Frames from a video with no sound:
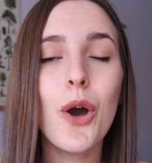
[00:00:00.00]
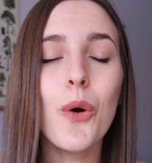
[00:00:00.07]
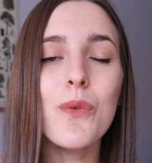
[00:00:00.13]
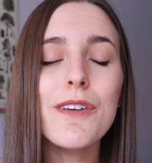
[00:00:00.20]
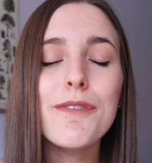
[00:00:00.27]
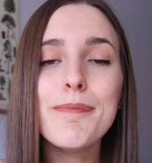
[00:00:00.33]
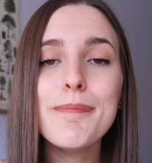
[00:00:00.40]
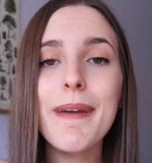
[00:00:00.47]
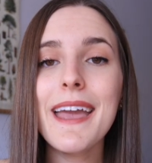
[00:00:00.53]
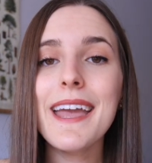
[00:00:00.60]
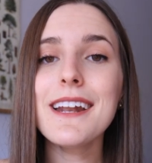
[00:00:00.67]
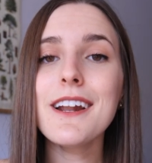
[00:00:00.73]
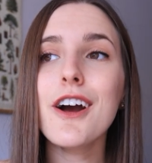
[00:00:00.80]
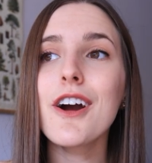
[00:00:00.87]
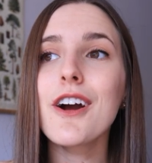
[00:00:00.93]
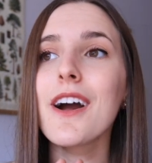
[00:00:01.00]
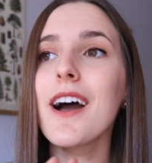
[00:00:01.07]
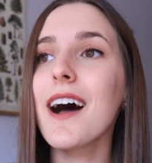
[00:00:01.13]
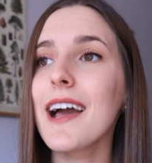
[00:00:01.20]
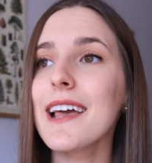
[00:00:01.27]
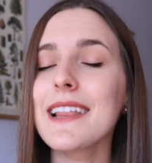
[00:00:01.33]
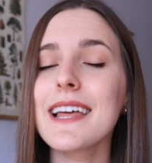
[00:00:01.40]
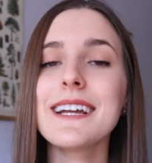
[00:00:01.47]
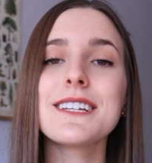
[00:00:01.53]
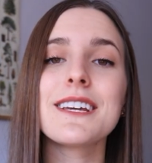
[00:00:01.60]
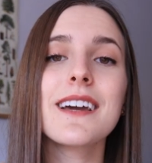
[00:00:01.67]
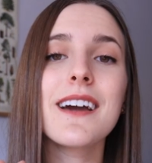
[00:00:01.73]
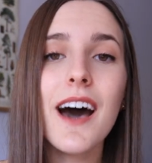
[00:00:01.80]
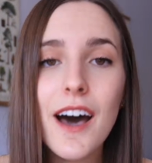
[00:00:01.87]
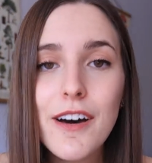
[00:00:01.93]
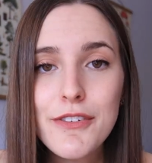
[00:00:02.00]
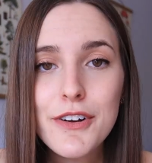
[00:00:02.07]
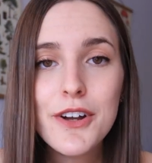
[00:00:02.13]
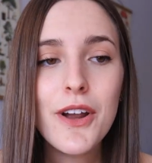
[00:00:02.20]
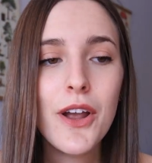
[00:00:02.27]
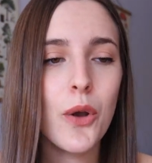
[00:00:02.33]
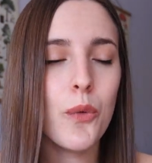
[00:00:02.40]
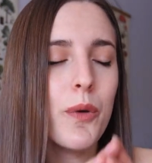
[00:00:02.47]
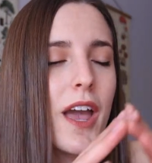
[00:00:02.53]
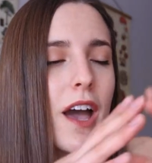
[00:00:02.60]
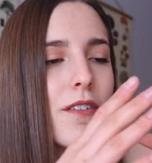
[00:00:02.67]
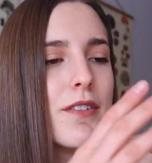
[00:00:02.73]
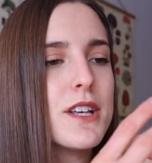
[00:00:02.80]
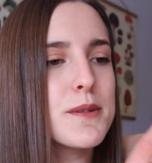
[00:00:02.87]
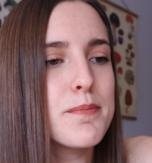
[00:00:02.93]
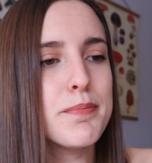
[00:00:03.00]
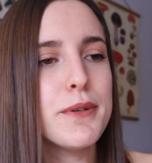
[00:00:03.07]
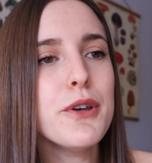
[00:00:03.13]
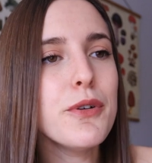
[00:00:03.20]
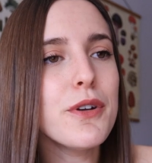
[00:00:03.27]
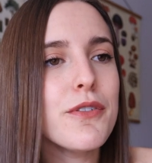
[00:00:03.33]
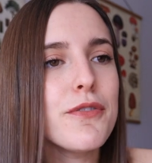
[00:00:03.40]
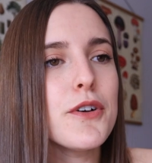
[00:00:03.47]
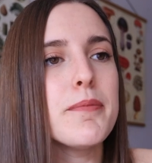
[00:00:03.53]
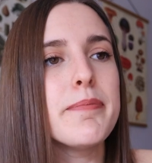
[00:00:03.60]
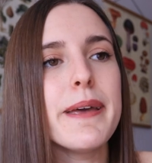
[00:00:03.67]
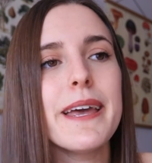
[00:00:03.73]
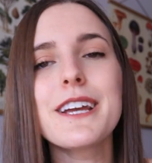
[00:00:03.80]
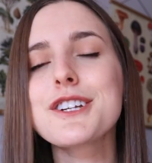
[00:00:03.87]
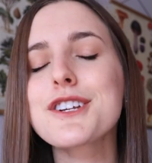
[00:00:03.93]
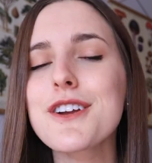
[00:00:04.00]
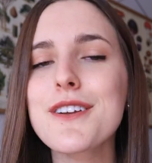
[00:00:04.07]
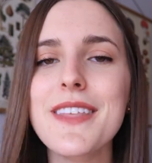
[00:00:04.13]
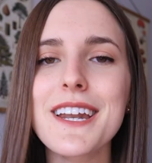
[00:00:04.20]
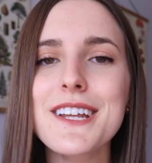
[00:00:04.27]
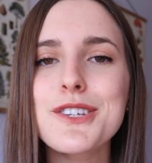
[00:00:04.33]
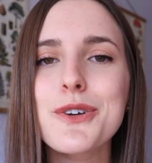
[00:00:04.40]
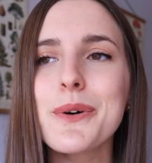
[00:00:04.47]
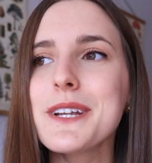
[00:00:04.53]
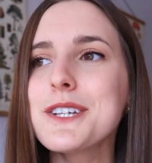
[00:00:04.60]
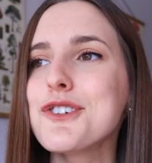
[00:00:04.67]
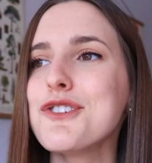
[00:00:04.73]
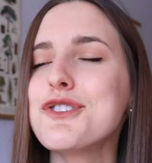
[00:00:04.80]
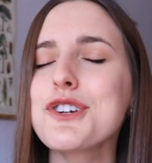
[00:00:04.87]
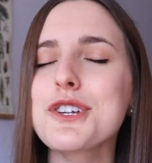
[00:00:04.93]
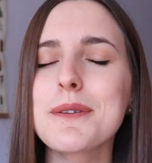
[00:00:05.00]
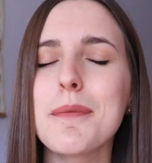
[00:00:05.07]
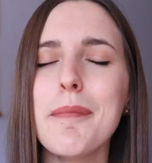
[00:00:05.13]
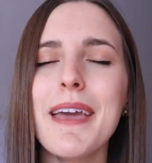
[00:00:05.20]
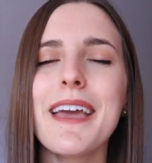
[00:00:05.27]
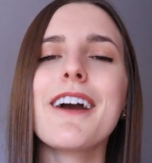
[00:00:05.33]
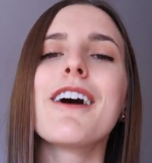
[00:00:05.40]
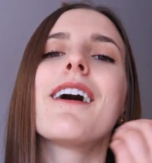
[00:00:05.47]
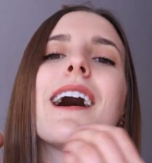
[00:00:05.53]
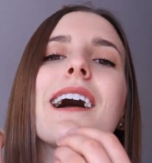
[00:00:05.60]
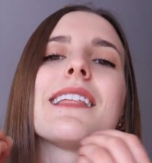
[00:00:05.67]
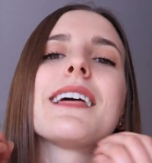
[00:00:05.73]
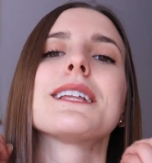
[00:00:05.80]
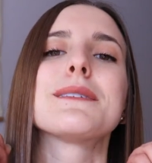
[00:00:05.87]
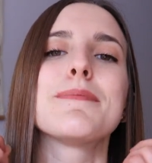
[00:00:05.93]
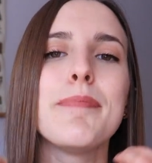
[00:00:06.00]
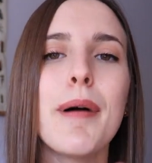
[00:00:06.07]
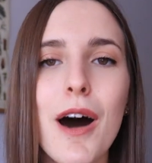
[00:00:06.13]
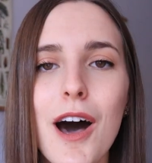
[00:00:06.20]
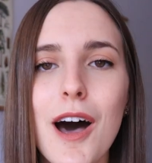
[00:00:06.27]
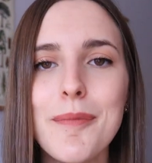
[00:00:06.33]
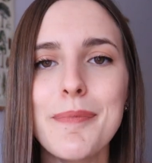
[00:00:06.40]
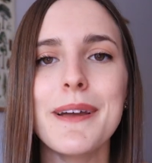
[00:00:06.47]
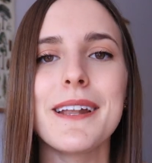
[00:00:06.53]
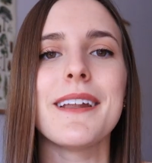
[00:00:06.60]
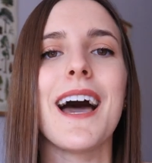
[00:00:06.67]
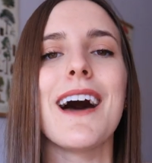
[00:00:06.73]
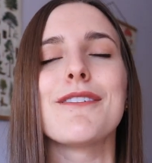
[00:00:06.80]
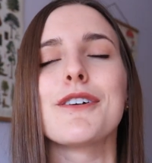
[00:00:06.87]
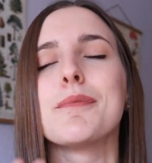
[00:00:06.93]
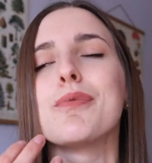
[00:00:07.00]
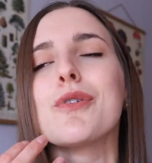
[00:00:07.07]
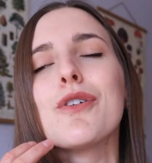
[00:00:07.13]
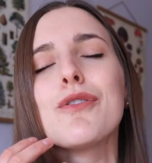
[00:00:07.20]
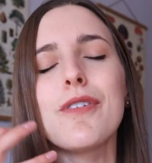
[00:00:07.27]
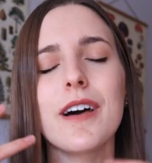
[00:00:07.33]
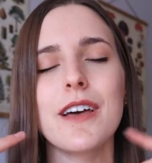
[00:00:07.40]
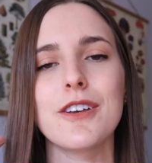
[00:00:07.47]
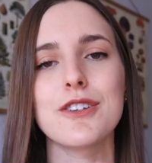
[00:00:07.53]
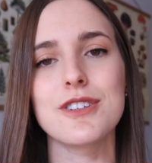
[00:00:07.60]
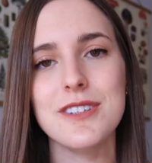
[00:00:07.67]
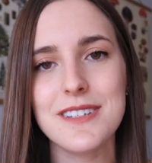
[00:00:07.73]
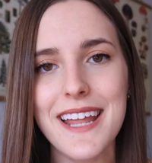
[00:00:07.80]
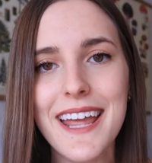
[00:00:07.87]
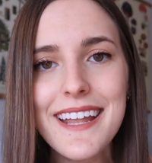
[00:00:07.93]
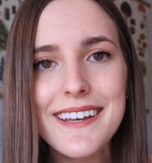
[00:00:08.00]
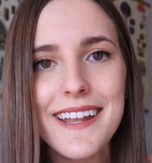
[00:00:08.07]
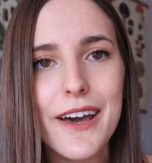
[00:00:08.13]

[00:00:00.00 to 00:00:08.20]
we've made our highlight cover. We have this beautiful picture that is going to just make our highlights pop and have our profile stand